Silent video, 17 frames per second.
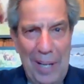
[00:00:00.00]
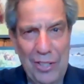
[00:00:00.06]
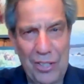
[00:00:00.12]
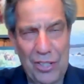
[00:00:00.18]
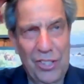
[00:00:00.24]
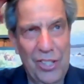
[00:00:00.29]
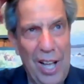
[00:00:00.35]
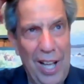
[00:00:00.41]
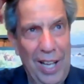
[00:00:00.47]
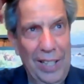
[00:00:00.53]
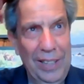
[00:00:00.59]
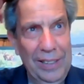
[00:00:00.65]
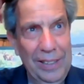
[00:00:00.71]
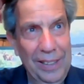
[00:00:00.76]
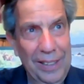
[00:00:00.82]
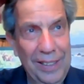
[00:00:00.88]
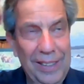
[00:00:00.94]
that my
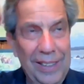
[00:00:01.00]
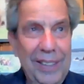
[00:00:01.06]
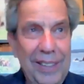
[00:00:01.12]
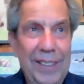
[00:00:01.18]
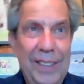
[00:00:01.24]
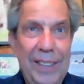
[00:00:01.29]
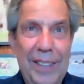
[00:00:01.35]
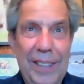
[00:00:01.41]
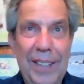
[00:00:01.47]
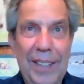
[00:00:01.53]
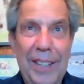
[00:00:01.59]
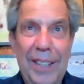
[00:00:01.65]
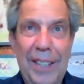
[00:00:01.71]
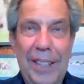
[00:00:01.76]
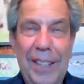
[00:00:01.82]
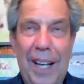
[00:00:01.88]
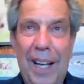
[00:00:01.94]
son
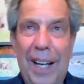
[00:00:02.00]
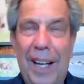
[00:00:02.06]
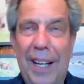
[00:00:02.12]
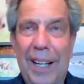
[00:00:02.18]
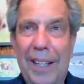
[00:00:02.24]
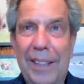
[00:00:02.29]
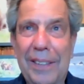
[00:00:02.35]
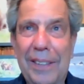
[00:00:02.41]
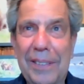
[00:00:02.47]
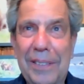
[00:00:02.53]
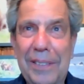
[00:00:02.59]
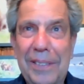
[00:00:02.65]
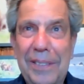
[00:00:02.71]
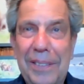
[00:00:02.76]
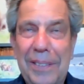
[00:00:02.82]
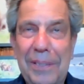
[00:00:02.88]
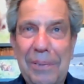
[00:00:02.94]
wrote
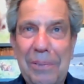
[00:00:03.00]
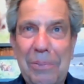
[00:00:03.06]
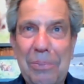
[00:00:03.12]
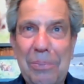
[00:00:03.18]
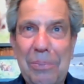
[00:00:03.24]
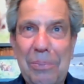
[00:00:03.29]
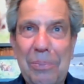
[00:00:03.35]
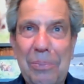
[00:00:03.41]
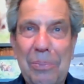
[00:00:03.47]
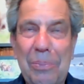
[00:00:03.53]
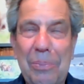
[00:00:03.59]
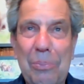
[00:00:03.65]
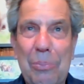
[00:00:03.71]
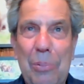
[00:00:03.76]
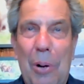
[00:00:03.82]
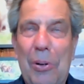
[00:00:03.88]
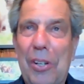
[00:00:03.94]

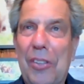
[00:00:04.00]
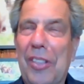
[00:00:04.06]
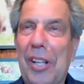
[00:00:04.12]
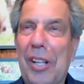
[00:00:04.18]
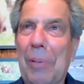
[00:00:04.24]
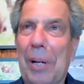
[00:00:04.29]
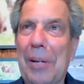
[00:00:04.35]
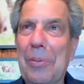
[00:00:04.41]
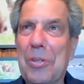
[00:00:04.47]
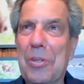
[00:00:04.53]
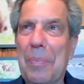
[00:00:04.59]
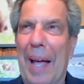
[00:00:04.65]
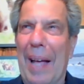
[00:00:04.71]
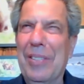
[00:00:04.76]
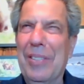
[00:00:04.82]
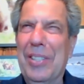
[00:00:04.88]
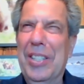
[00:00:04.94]
a thing when he
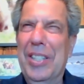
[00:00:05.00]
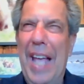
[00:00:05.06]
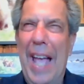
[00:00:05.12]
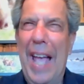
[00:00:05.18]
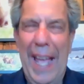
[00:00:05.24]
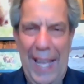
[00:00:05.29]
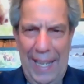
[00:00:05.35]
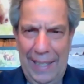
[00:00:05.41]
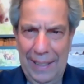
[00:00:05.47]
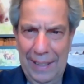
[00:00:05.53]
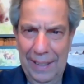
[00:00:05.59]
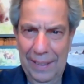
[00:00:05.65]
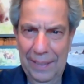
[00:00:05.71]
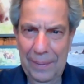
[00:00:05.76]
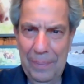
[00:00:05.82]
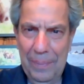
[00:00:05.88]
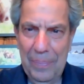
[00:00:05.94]
was about
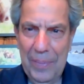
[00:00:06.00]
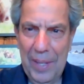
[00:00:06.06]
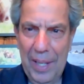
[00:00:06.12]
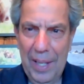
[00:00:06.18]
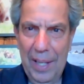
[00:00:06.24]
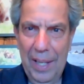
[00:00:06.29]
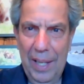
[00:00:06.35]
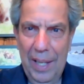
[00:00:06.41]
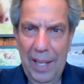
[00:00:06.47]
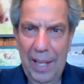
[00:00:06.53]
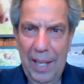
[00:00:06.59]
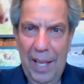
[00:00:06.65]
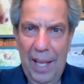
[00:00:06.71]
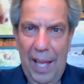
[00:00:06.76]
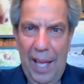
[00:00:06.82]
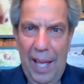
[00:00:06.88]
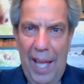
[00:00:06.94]
10,
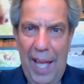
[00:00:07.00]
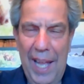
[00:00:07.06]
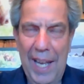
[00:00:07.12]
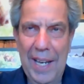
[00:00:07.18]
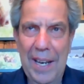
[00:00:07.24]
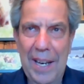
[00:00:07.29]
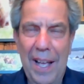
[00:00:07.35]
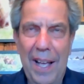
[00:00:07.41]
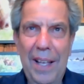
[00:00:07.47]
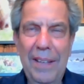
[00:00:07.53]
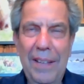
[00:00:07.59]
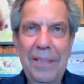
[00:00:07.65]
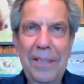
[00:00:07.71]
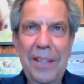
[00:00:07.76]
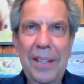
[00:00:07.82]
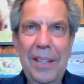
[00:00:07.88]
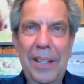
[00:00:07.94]
and
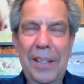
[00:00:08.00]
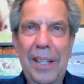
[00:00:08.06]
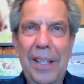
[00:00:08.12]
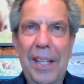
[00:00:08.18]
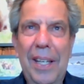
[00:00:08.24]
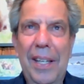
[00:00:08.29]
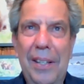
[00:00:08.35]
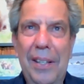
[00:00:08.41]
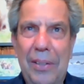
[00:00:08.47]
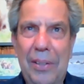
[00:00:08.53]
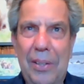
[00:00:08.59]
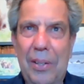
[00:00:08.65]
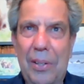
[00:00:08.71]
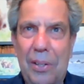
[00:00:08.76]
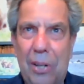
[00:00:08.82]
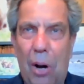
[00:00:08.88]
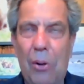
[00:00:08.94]

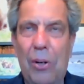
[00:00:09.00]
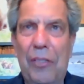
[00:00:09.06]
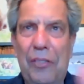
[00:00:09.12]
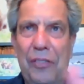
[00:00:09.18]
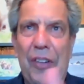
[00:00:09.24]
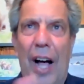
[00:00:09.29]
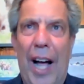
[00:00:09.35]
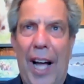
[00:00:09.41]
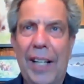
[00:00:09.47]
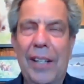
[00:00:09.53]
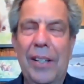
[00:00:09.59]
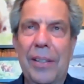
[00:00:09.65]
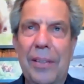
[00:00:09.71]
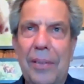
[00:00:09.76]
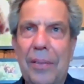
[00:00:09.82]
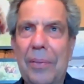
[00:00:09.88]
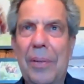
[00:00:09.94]
he
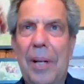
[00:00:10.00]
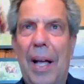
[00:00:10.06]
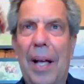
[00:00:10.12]
codified